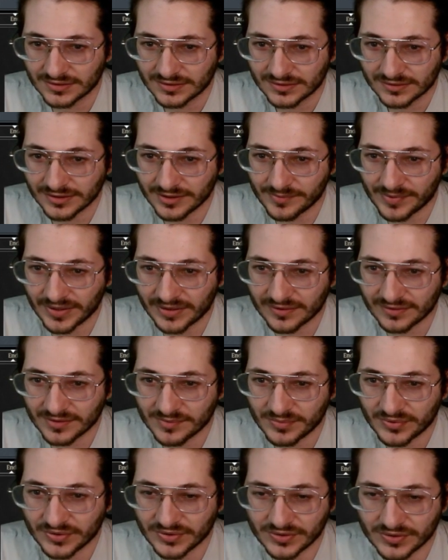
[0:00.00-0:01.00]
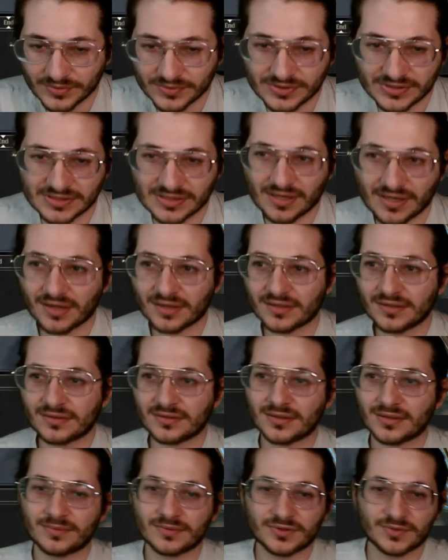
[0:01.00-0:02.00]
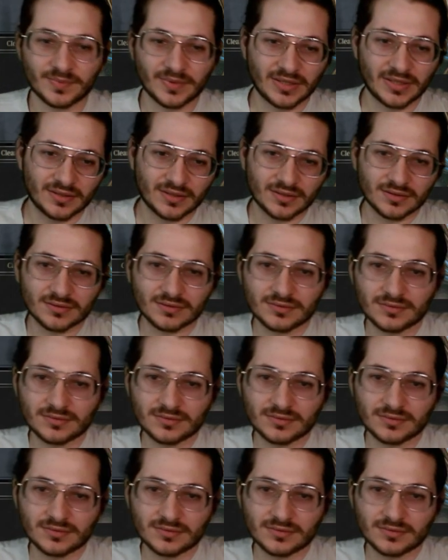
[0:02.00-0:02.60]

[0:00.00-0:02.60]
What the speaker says: They apparently put no stock in double spelling.